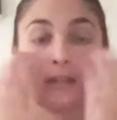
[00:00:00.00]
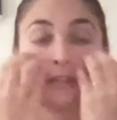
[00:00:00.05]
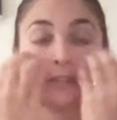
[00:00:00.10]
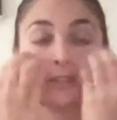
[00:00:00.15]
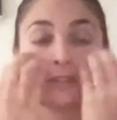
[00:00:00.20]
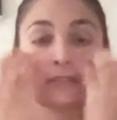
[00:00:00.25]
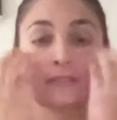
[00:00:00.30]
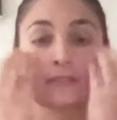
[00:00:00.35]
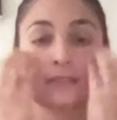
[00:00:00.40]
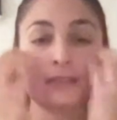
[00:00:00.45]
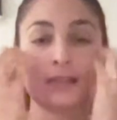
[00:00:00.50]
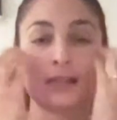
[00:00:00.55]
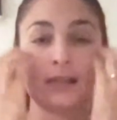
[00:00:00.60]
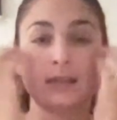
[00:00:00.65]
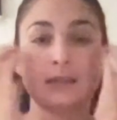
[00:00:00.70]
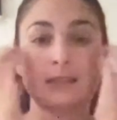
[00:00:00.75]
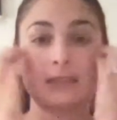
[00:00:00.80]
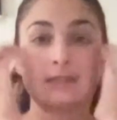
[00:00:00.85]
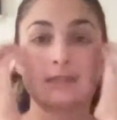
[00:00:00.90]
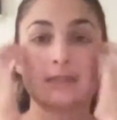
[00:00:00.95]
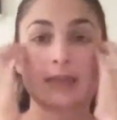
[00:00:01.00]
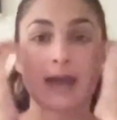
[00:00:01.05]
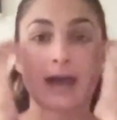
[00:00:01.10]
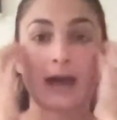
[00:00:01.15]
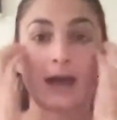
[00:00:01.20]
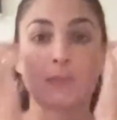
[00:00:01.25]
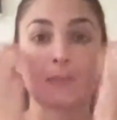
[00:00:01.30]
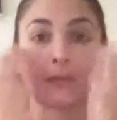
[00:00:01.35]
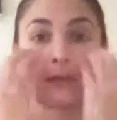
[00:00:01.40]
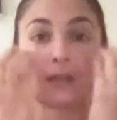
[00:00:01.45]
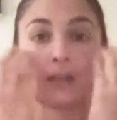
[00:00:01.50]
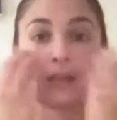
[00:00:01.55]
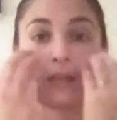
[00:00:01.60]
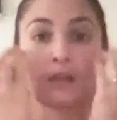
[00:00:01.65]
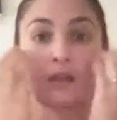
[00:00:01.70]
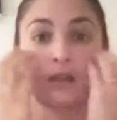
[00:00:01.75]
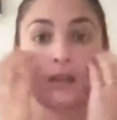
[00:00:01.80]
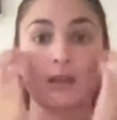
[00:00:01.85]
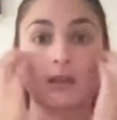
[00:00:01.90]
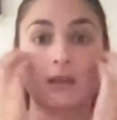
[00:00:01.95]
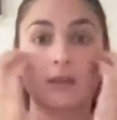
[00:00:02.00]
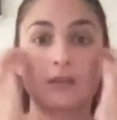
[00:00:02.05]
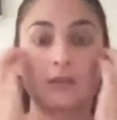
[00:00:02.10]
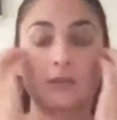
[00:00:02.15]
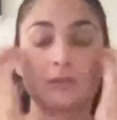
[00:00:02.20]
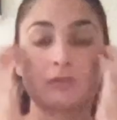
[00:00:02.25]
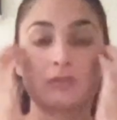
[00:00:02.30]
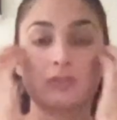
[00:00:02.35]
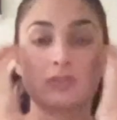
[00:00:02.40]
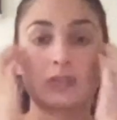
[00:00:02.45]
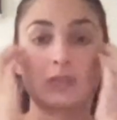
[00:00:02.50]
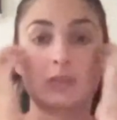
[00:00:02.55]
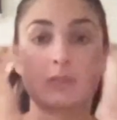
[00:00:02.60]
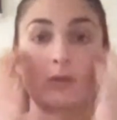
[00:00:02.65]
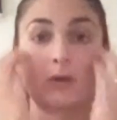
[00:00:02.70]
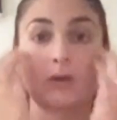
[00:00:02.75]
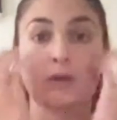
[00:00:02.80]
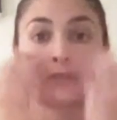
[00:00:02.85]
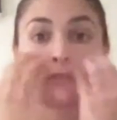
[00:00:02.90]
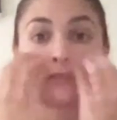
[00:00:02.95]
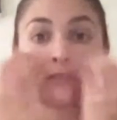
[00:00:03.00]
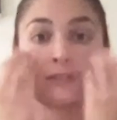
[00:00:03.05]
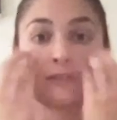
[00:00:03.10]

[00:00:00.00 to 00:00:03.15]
just lightly tapping those cheekbones,